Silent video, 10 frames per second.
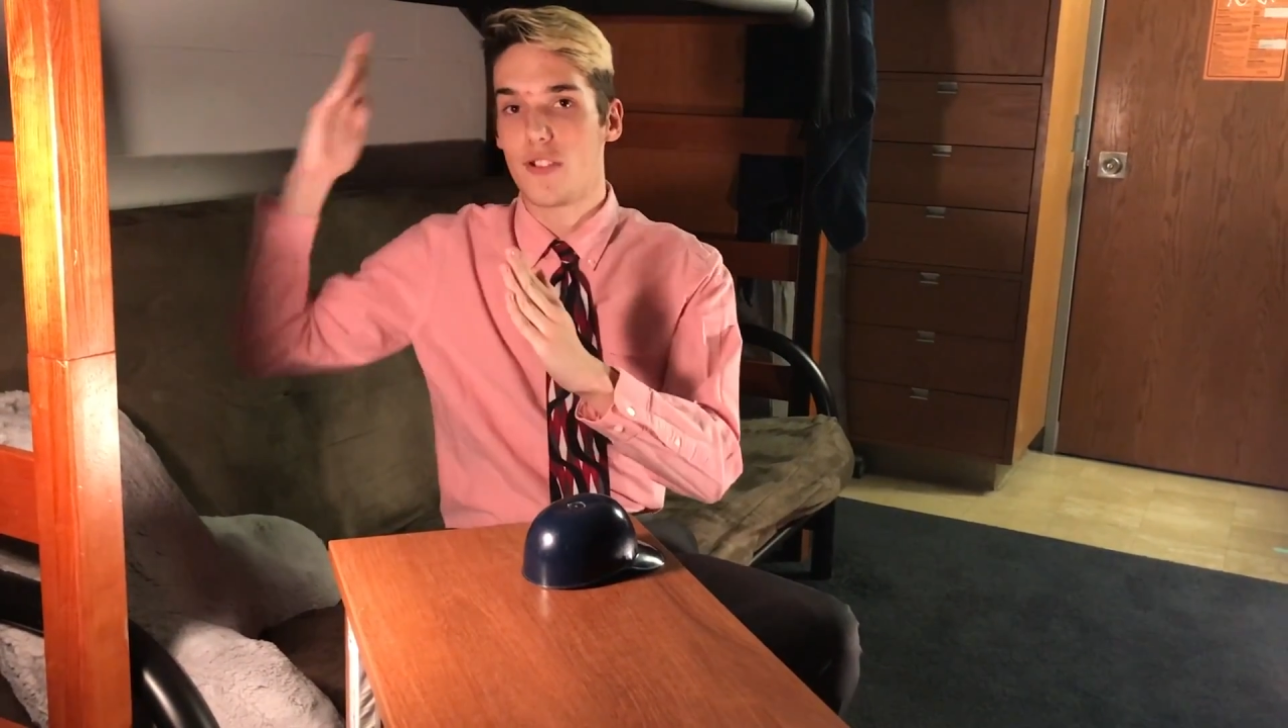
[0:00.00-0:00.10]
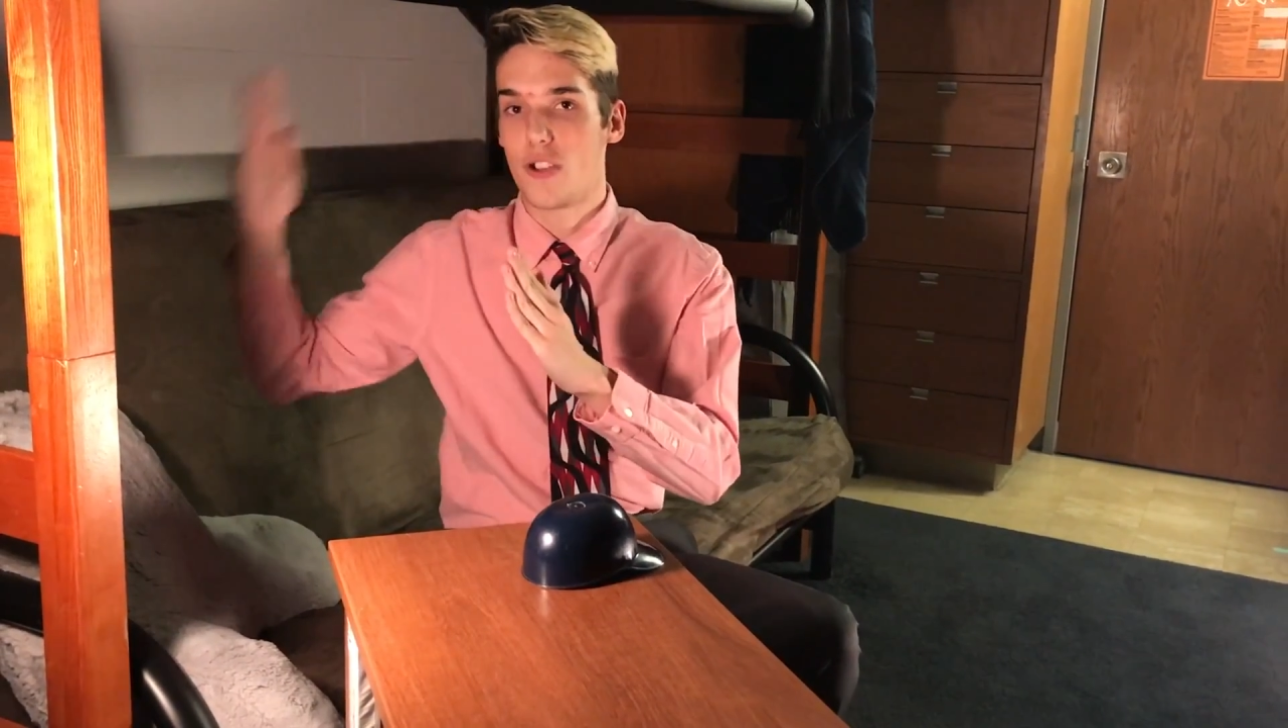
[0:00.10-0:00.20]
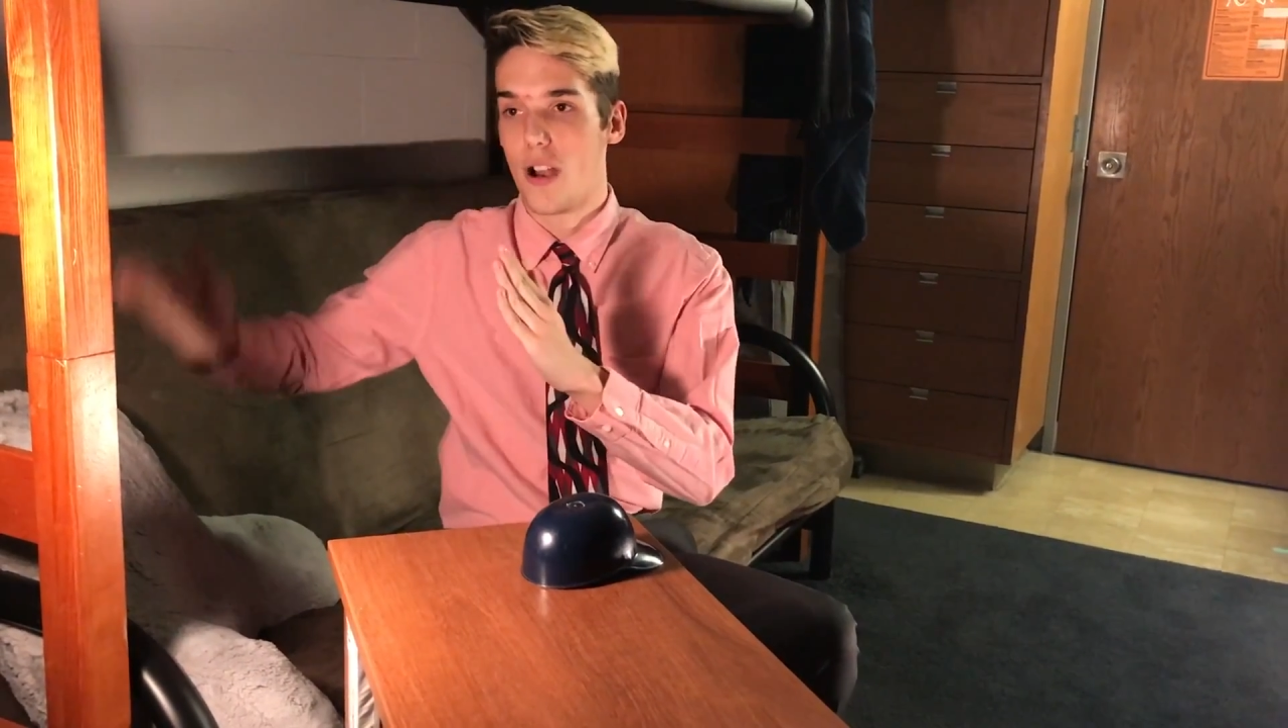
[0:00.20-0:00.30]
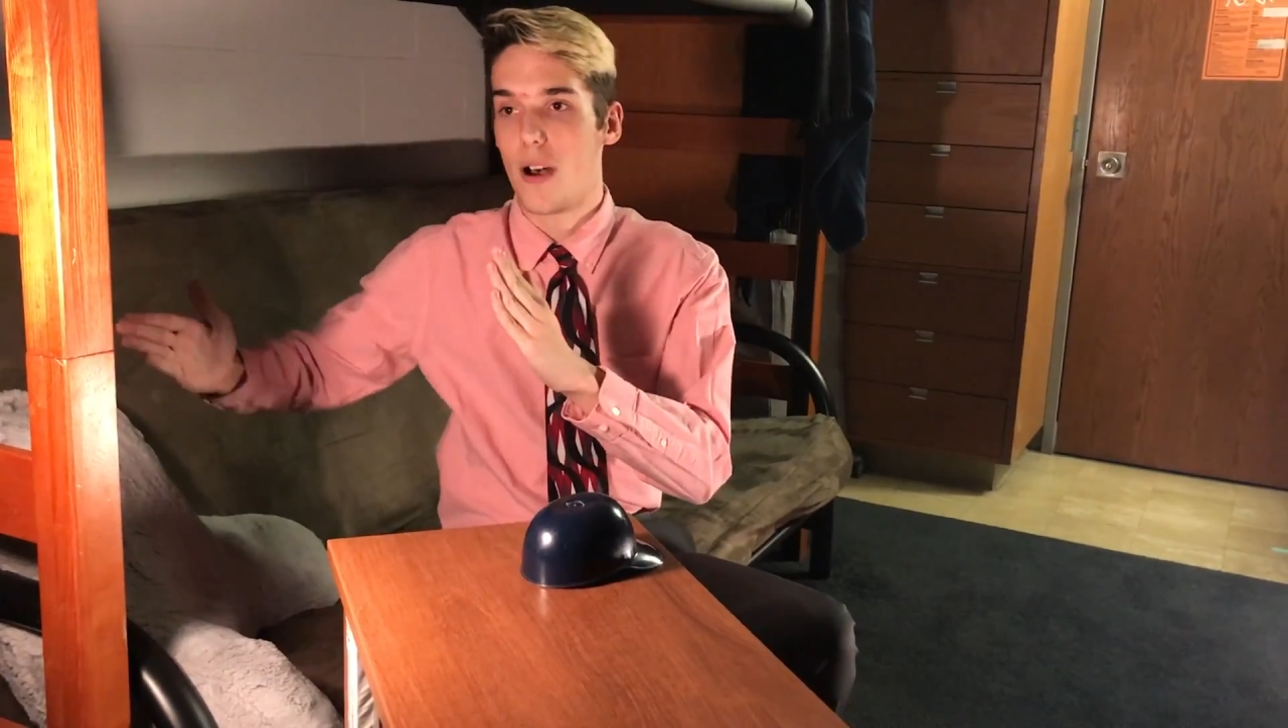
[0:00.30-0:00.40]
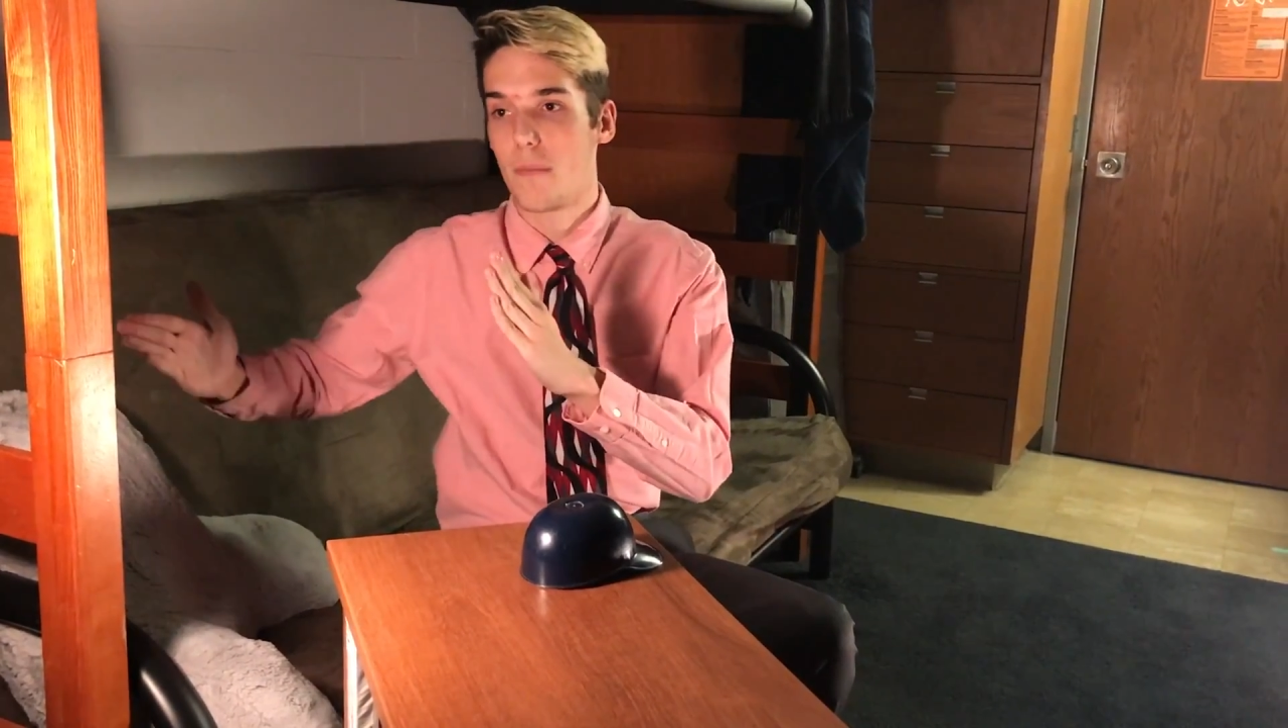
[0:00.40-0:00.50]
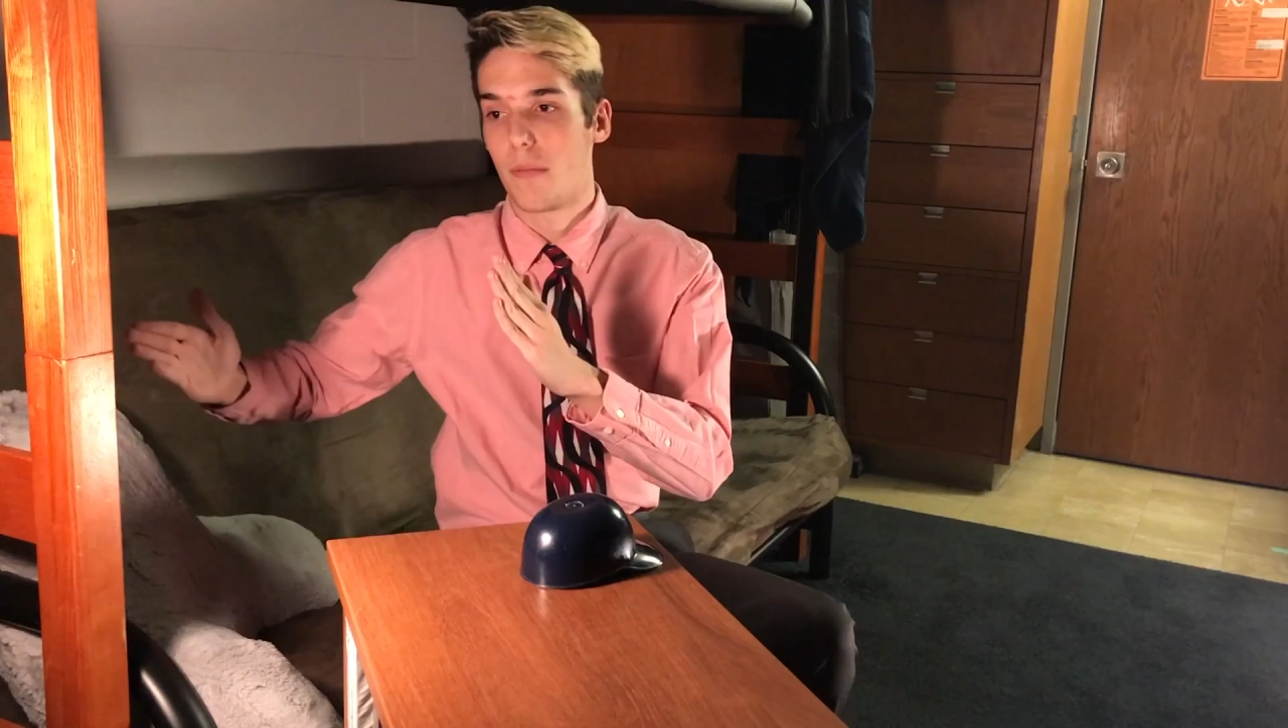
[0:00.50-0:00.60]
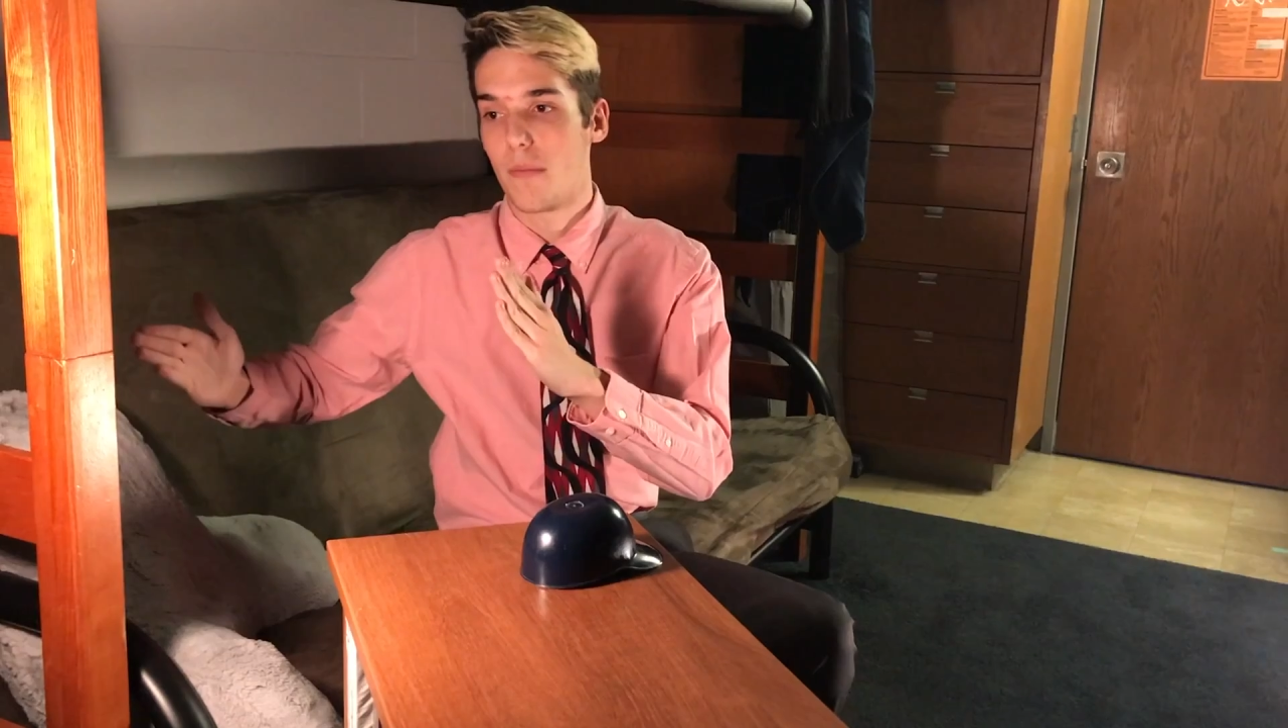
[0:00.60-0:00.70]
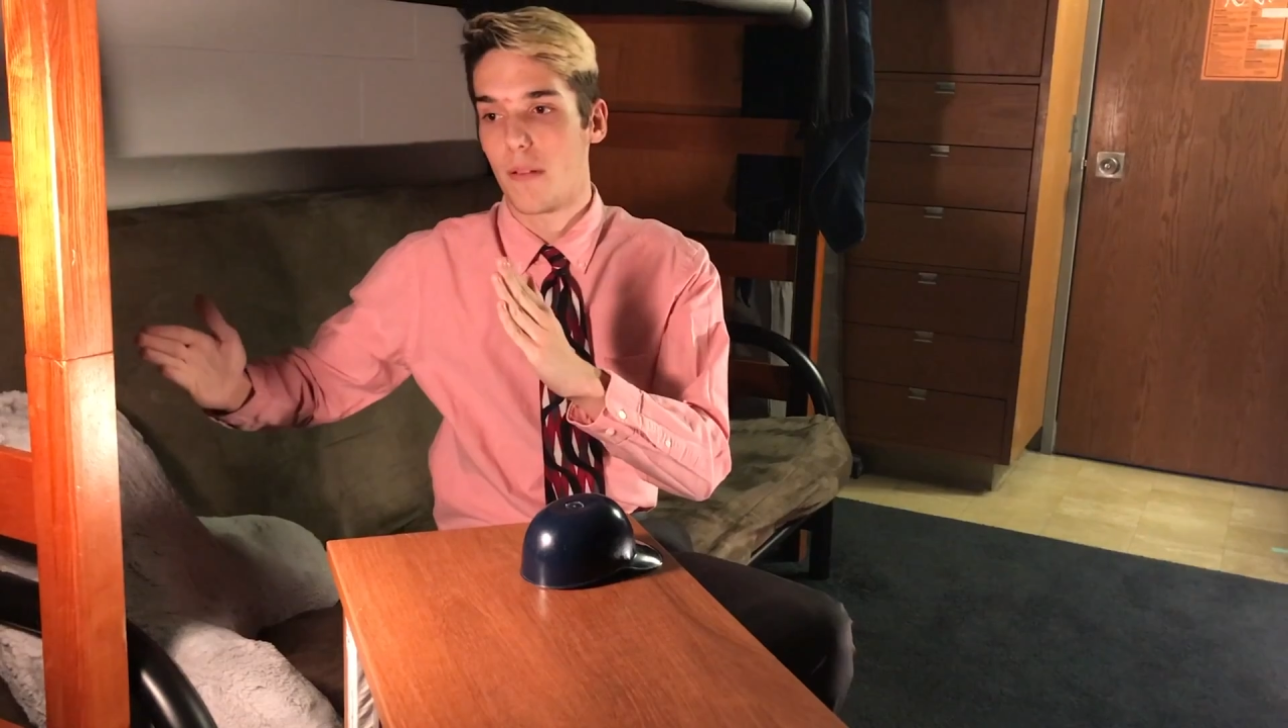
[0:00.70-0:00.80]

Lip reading: a job